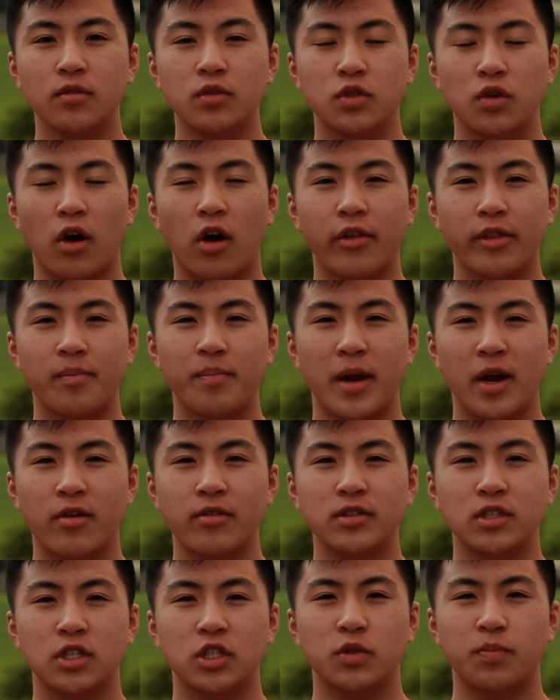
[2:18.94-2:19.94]
out to all the
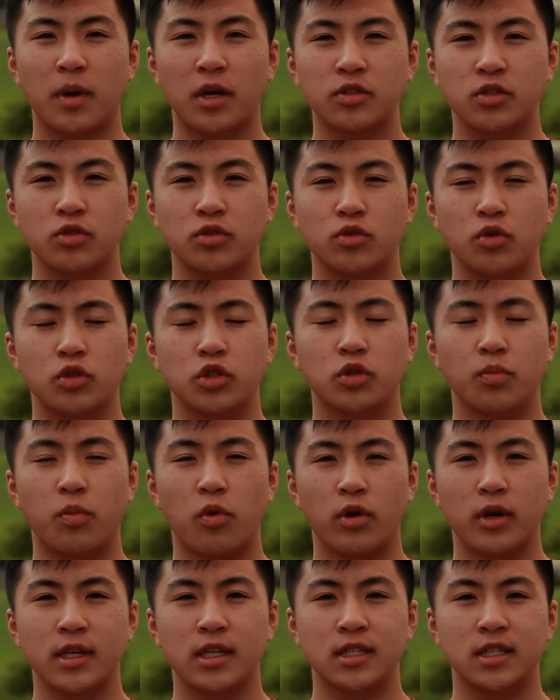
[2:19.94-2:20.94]
parents and sponsors who are
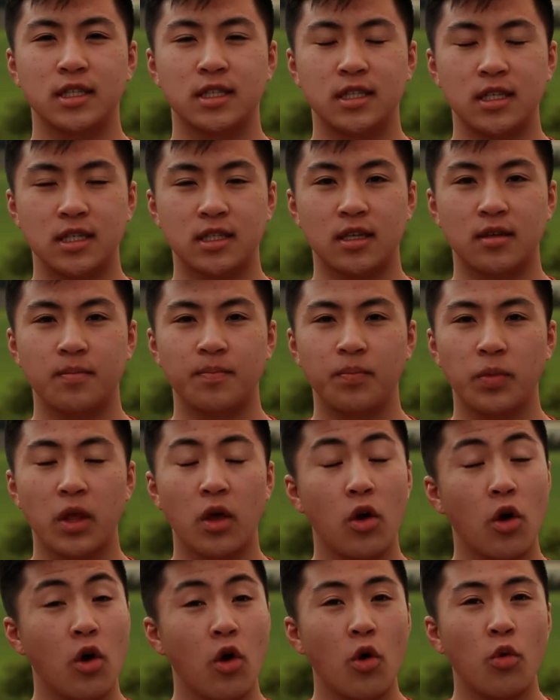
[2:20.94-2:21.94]
supporting us this season.
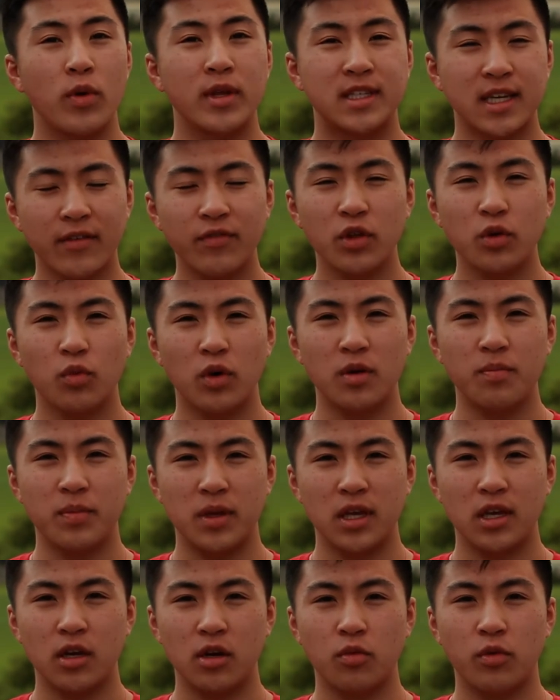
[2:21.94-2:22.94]
We definitely wouldn't
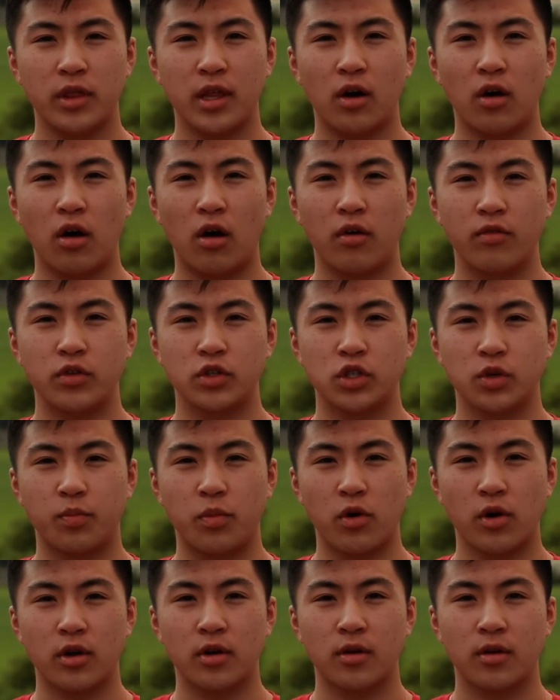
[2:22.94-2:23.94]
be here without all of your
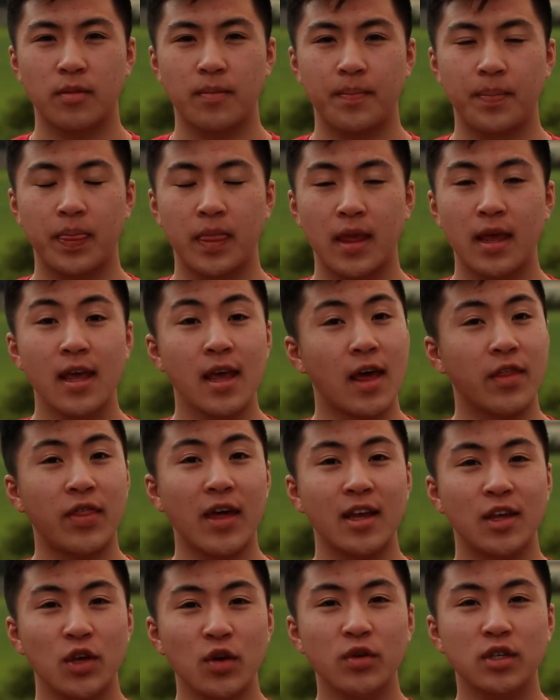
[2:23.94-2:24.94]
support. And
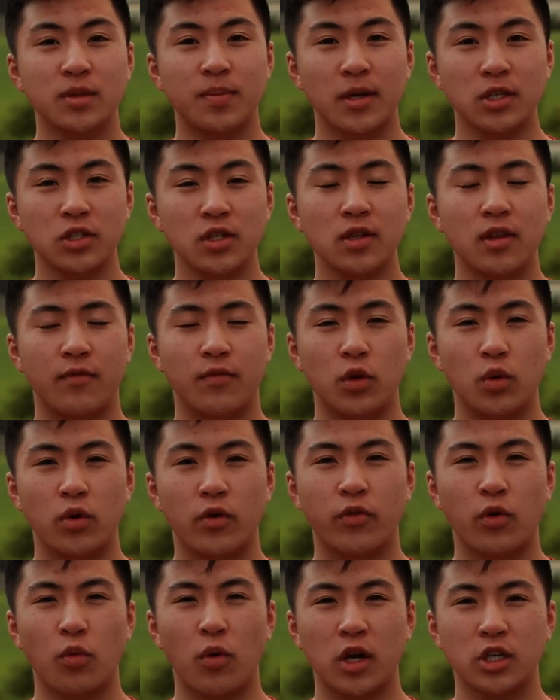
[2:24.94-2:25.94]
thank you, especially the viewer,
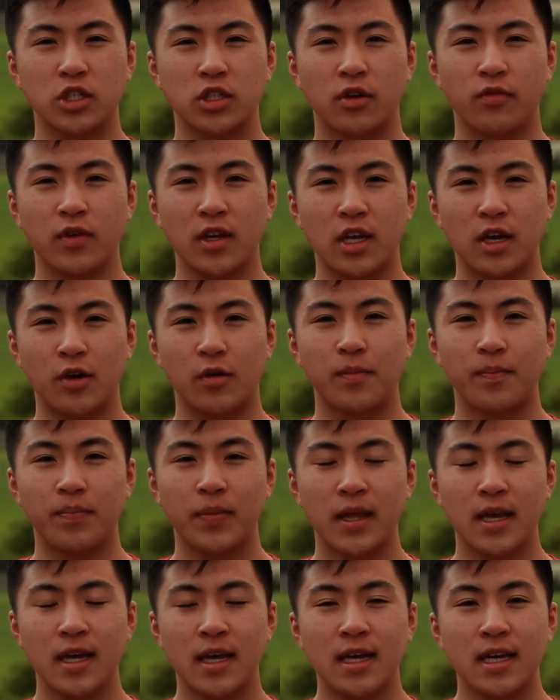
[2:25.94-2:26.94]
for watching our video.
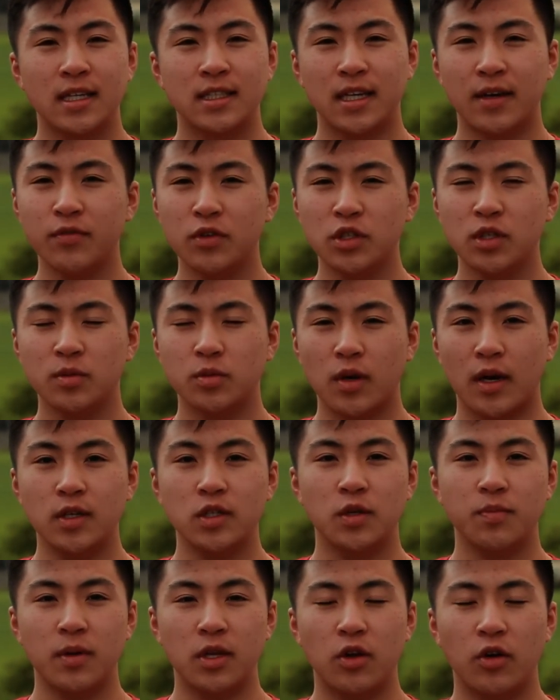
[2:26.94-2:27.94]
Definitely subscribe
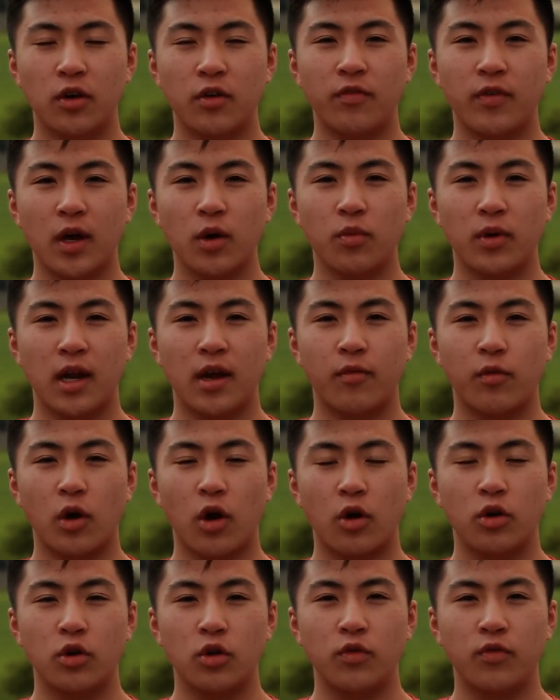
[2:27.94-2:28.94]
to be notified
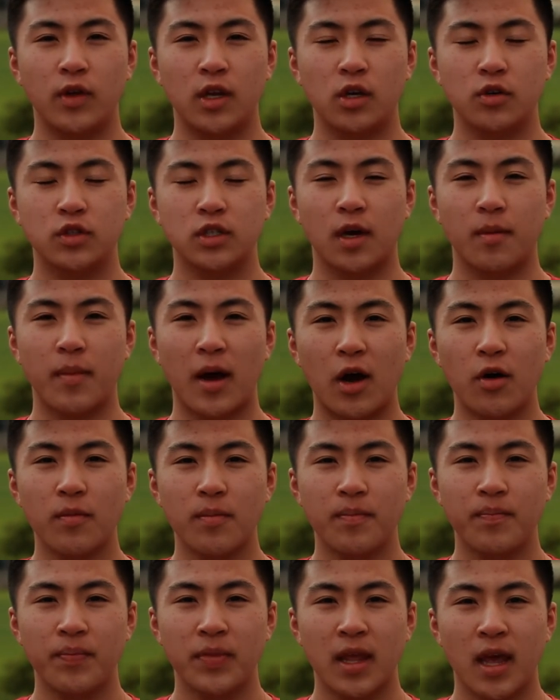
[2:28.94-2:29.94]
whenever our new videos come out,
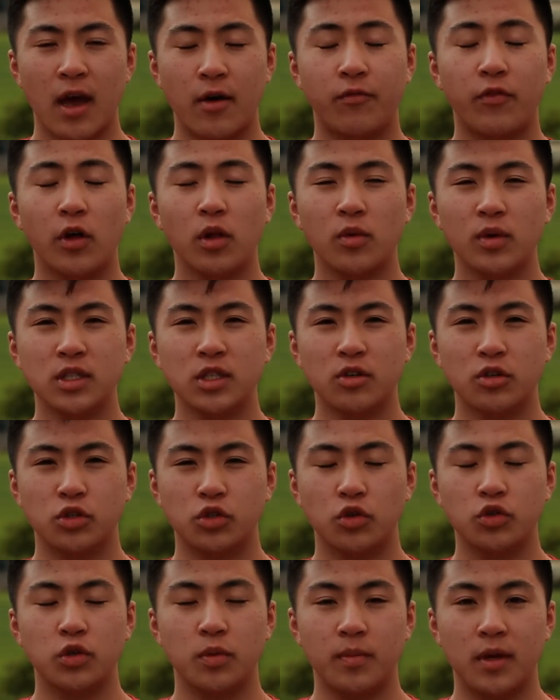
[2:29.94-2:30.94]
and follow us on our
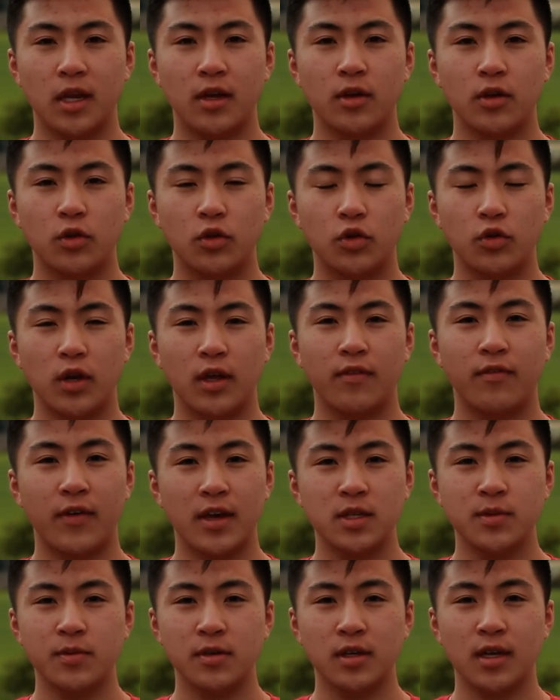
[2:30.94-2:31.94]
social media including
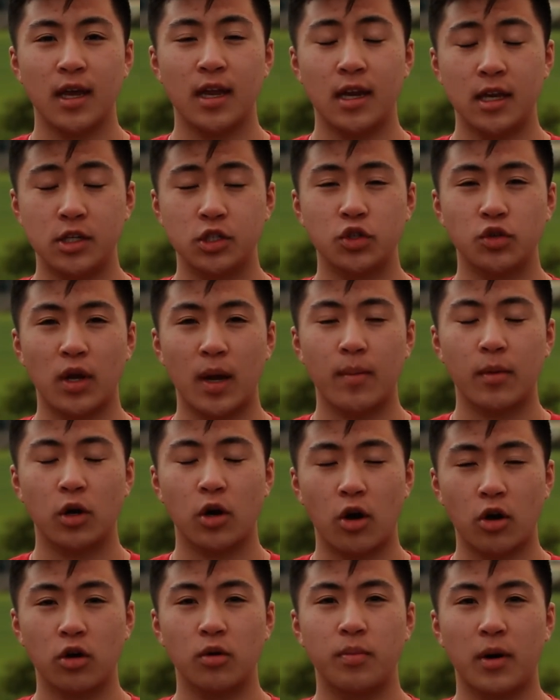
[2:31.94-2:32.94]
Facebook and Instagram at
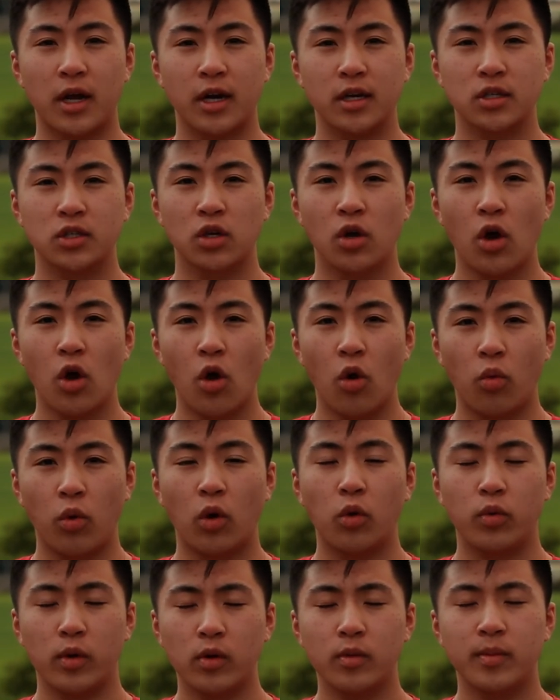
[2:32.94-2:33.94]
CardinalBotics, where
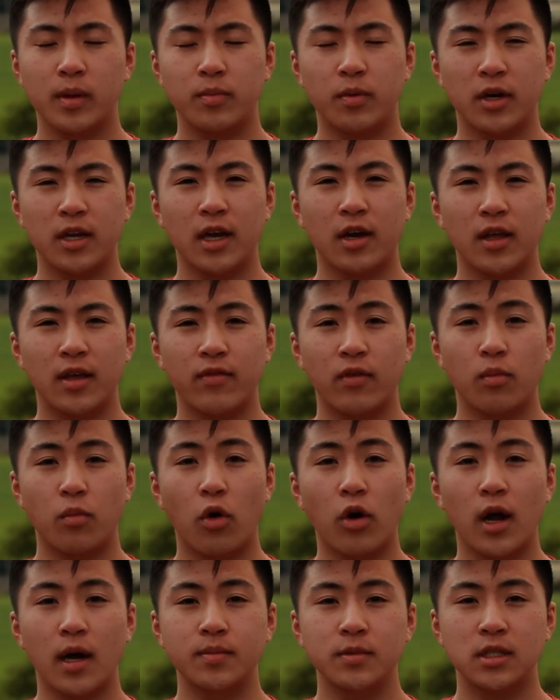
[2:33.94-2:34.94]
we will be putting out even
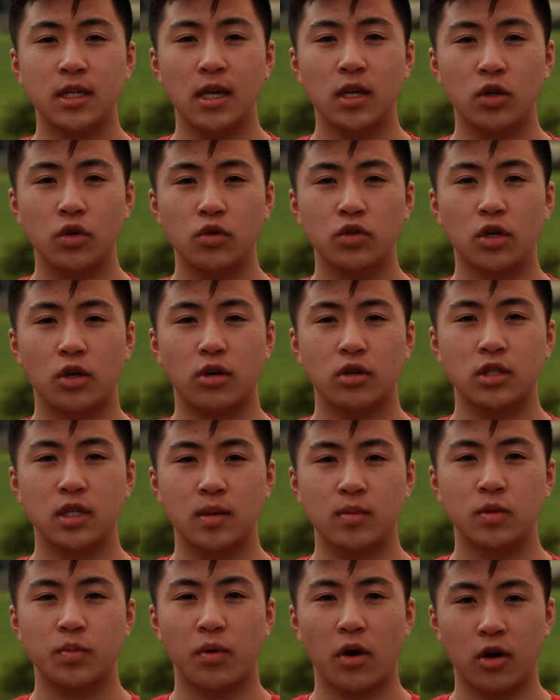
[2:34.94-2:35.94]
more up-to-date news on our
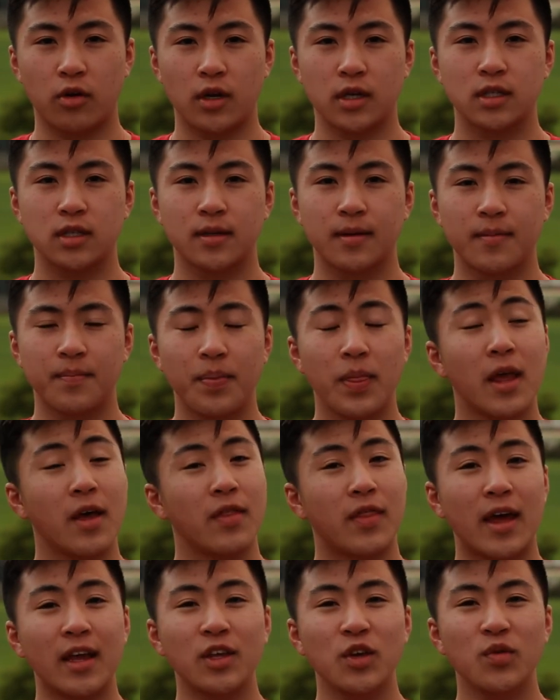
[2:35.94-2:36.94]
team's progress.
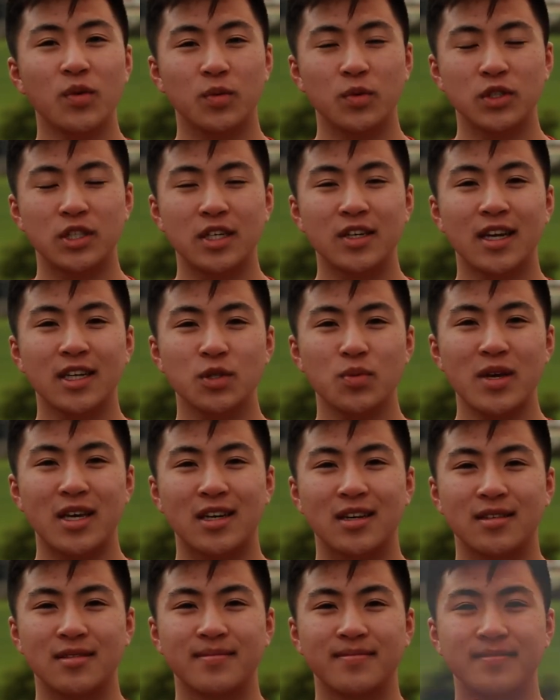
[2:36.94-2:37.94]
Thank you, and we'll see you next week.